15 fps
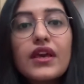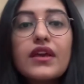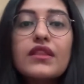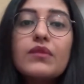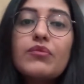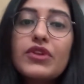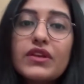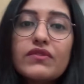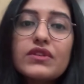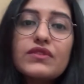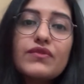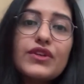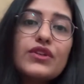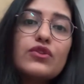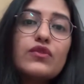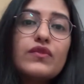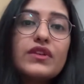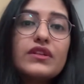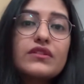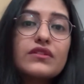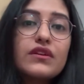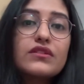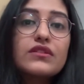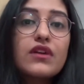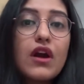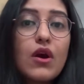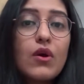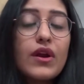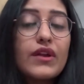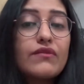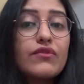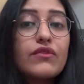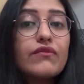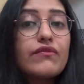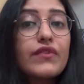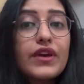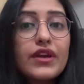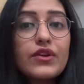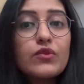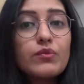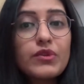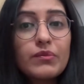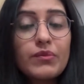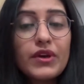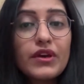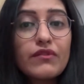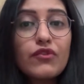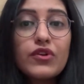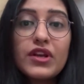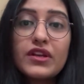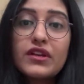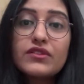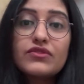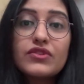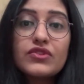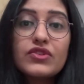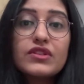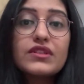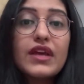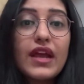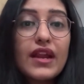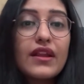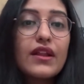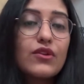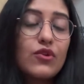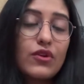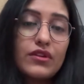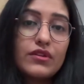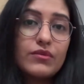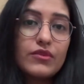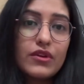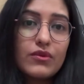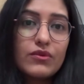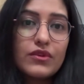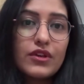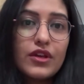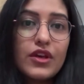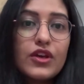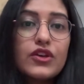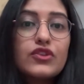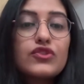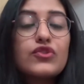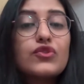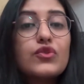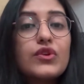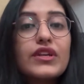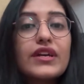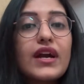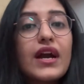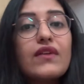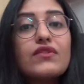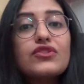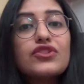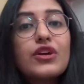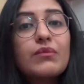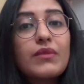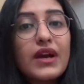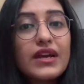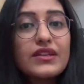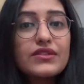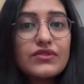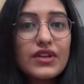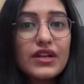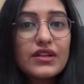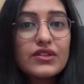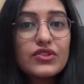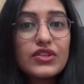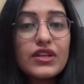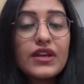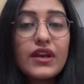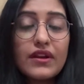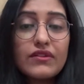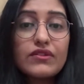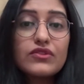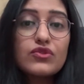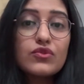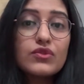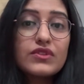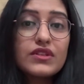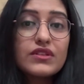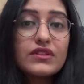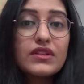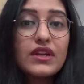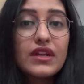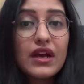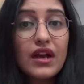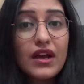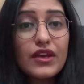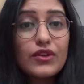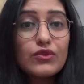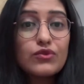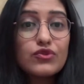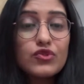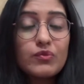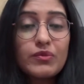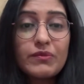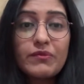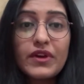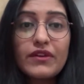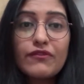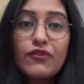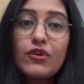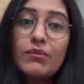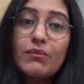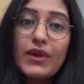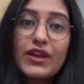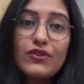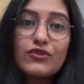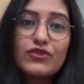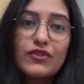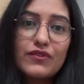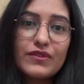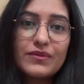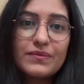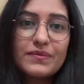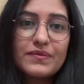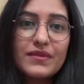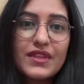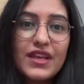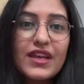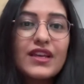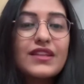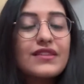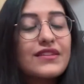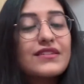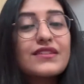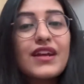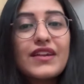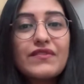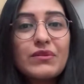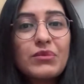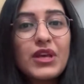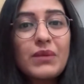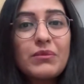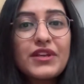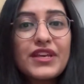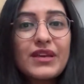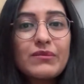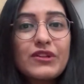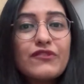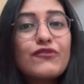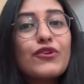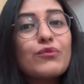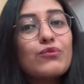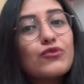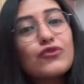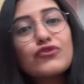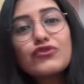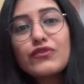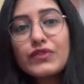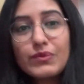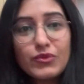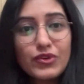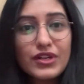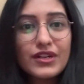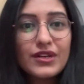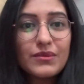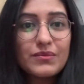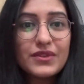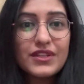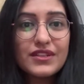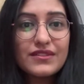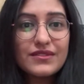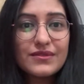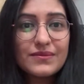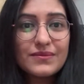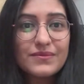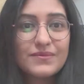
In the previous video, we discussed how and from where to prepare for data structures and algorithm round. So today I will share my strategy and resources that I use to prepare for Microsoft. This guide will be applicable for most of the product companies.